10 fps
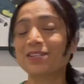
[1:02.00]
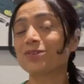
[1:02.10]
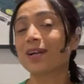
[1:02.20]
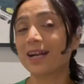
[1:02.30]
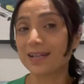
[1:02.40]
in
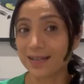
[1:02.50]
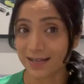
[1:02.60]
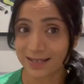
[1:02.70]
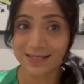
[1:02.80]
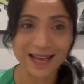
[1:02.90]
your
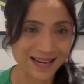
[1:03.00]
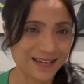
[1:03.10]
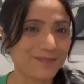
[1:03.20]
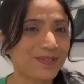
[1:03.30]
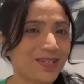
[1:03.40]
adult
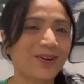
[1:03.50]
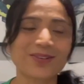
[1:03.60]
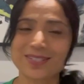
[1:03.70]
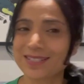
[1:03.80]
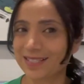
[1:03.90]
NMC
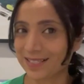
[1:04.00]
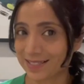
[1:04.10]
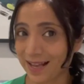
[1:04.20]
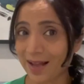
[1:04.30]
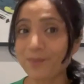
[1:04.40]
OSCE
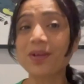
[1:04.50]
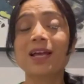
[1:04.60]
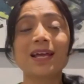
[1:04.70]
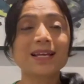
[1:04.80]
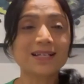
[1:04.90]
exam
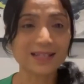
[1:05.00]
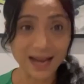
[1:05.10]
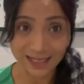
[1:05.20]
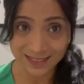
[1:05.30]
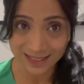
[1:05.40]

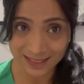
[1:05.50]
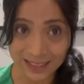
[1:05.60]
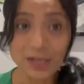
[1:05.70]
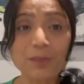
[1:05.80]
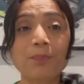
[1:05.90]

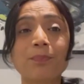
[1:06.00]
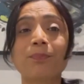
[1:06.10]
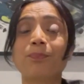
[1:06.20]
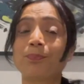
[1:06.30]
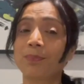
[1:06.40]
correctly,
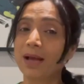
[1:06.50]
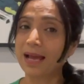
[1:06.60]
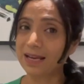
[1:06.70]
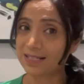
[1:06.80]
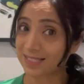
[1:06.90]

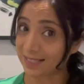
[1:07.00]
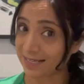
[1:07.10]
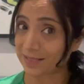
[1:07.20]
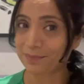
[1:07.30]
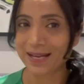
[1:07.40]
and
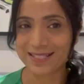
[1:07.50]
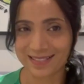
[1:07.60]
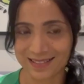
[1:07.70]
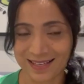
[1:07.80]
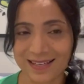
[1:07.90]
screen by
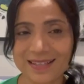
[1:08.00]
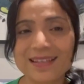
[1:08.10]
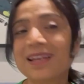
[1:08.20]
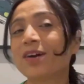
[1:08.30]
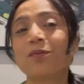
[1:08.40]

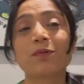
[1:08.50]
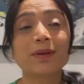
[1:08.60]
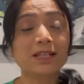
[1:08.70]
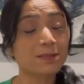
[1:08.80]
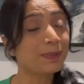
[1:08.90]
screen we
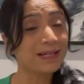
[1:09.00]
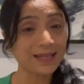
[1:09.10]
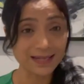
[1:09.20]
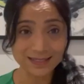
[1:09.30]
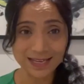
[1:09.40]
will split
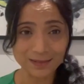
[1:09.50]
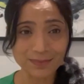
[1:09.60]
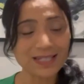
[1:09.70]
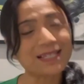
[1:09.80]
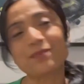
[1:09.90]
10
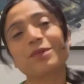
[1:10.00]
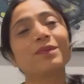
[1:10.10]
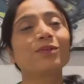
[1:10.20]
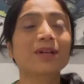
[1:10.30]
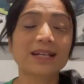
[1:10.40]
segments and we
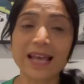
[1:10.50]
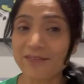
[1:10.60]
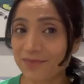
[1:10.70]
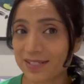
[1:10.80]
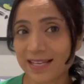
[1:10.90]
will look at
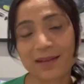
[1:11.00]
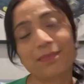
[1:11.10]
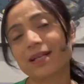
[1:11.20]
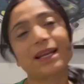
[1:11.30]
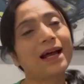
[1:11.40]
every
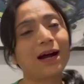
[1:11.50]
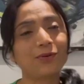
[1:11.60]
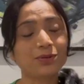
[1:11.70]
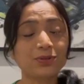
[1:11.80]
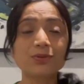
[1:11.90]
segment and
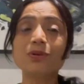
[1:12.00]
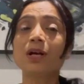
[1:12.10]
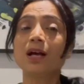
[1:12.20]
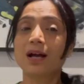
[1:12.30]
how to